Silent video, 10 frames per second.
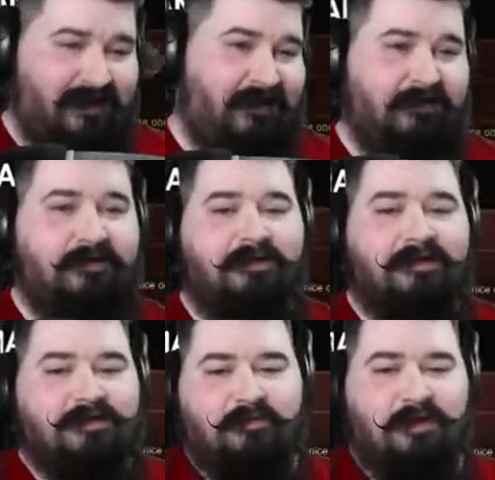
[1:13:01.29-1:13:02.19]
Yeah,
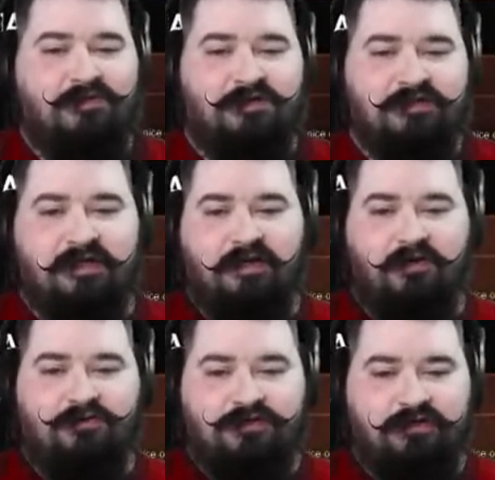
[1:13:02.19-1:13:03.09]
sometimes you just gotta
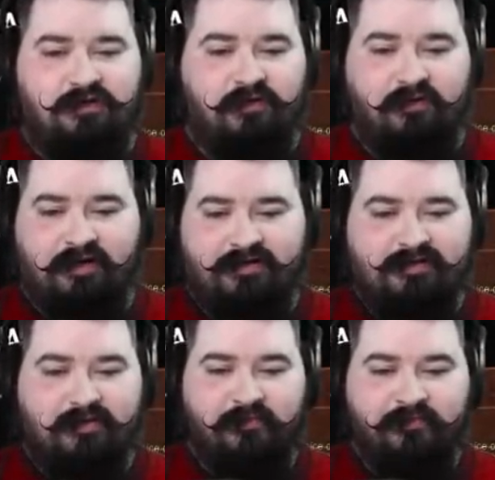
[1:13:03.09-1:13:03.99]
go GG and go
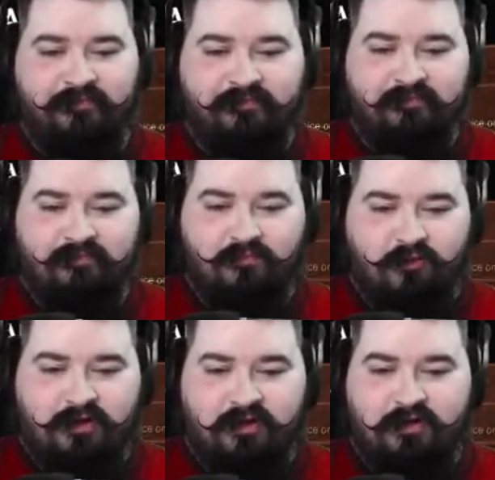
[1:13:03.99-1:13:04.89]
next.
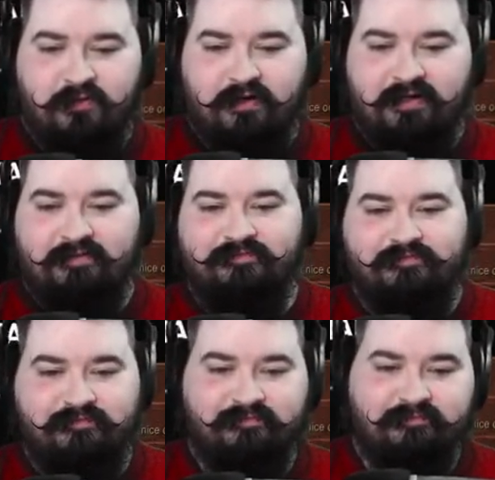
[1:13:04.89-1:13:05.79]
What can you do, right?
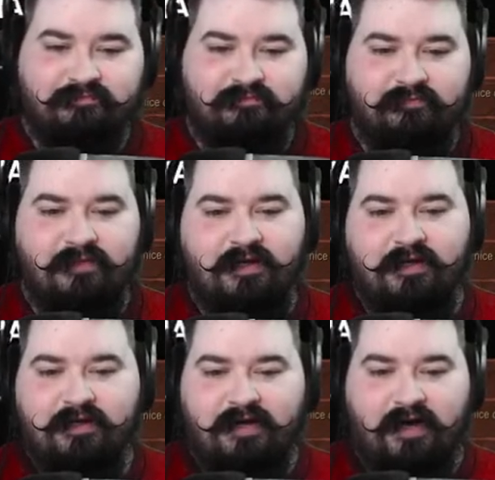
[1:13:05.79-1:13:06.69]

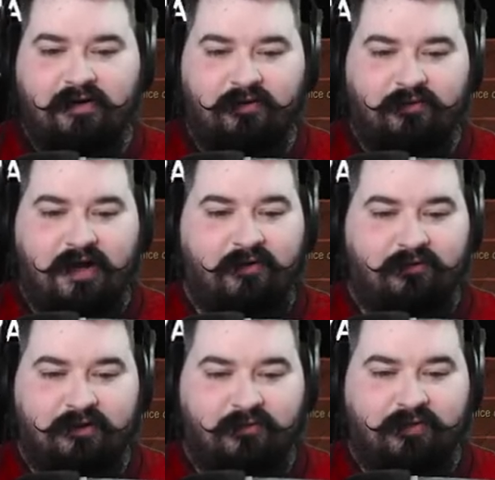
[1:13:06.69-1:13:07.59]
I don't know. I don't
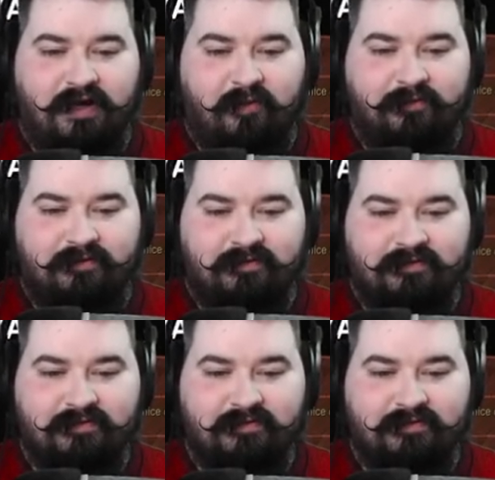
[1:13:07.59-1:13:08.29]
really know what happened.